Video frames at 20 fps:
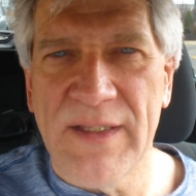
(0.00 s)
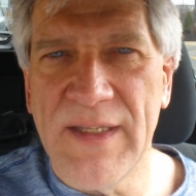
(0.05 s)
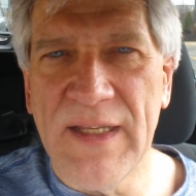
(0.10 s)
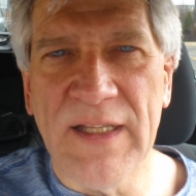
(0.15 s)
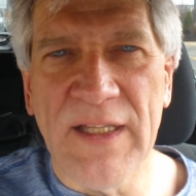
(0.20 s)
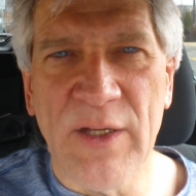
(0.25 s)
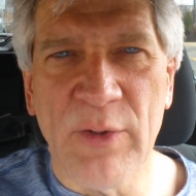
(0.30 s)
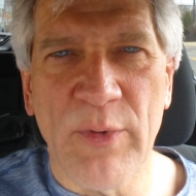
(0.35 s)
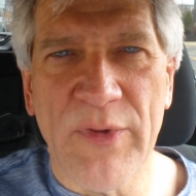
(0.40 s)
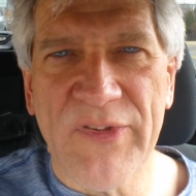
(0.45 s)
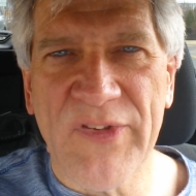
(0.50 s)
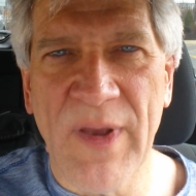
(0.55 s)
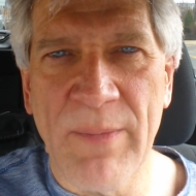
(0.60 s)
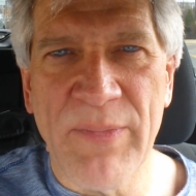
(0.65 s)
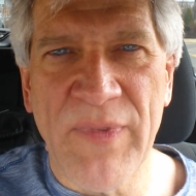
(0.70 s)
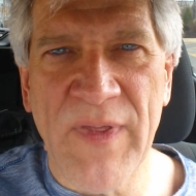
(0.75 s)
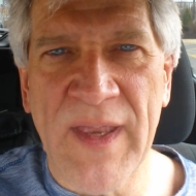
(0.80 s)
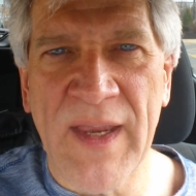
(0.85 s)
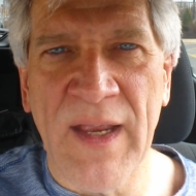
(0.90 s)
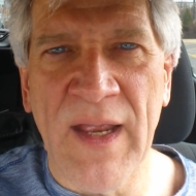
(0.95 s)
dealing with
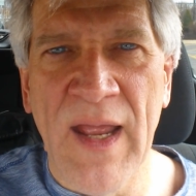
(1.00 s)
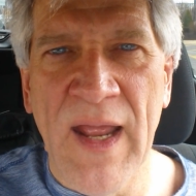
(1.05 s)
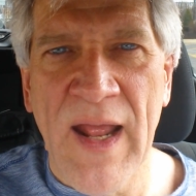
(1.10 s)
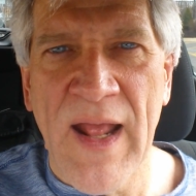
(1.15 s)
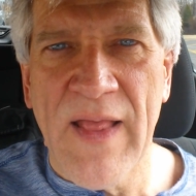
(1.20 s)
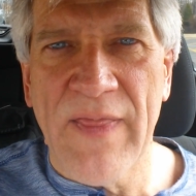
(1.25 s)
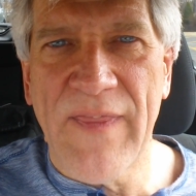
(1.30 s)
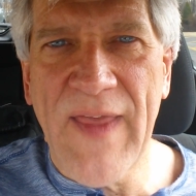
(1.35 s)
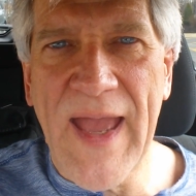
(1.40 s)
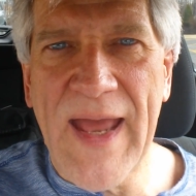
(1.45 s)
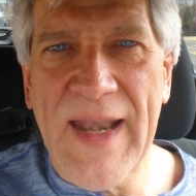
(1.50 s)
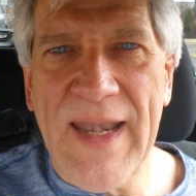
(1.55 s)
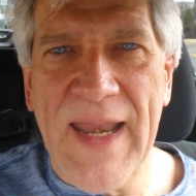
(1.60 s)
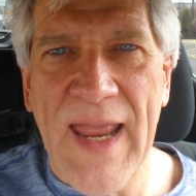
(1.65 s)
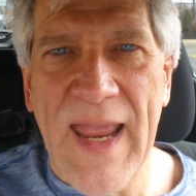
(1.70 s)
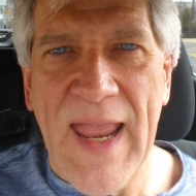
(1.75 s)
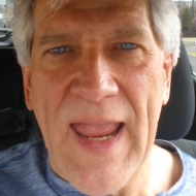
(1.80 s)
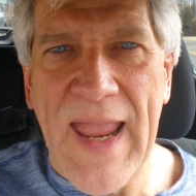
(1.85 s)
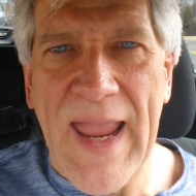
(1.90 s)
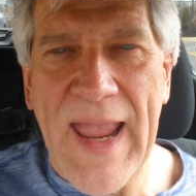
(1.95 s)
something that
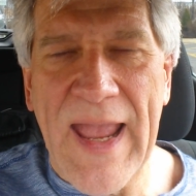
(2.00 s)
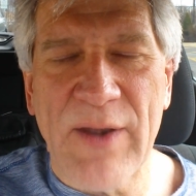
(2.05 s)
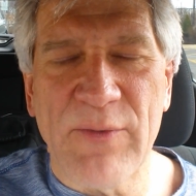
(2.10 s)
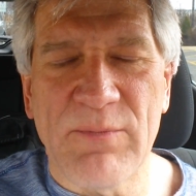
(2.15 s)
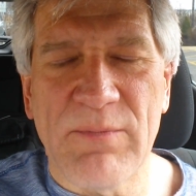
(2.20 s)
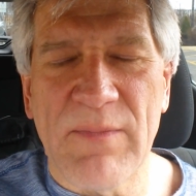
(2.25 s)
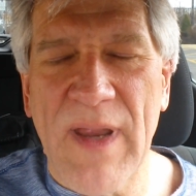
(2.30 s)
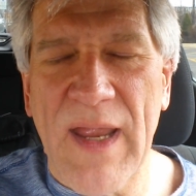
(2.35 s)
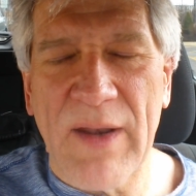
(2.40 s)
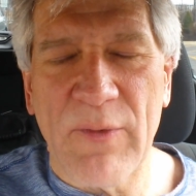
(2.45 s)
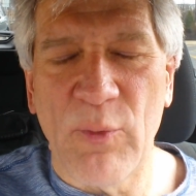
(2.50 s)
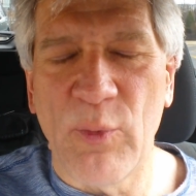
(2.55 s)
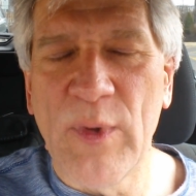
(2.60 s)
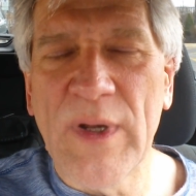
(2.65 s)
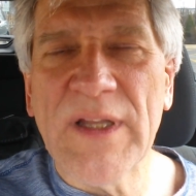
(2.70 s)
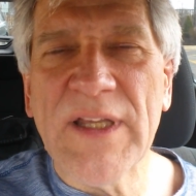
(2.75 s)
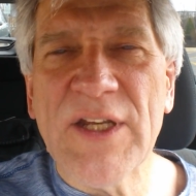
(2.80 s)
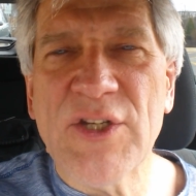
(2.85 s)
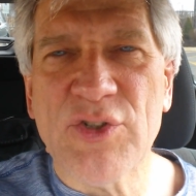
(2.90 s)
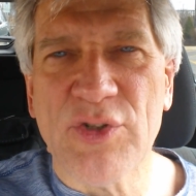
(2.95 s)
had
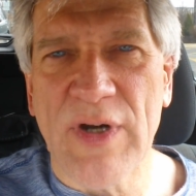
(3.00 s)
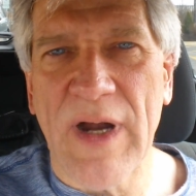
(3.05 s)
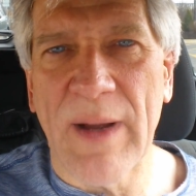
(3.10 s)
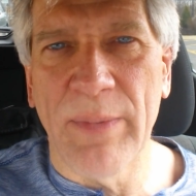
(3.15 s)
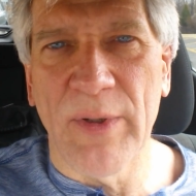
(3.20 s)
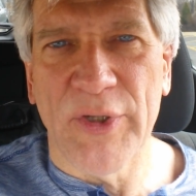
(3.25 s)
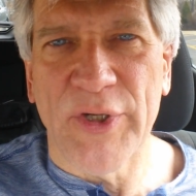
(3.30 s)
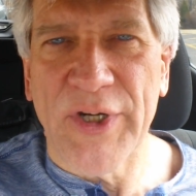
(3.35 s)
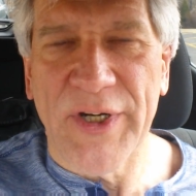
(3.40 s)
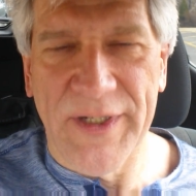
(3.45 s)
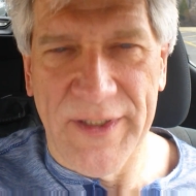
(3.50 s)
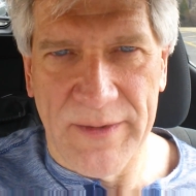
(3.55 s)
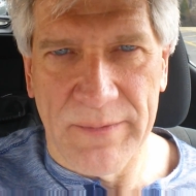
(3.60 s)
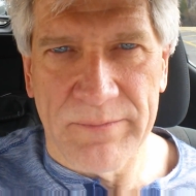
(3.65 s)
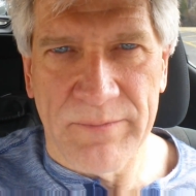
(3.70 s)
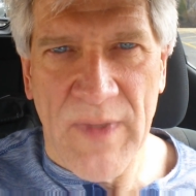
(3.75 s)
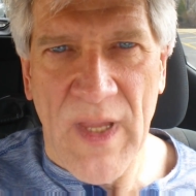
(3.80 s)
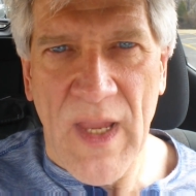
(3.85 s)
really troubled her.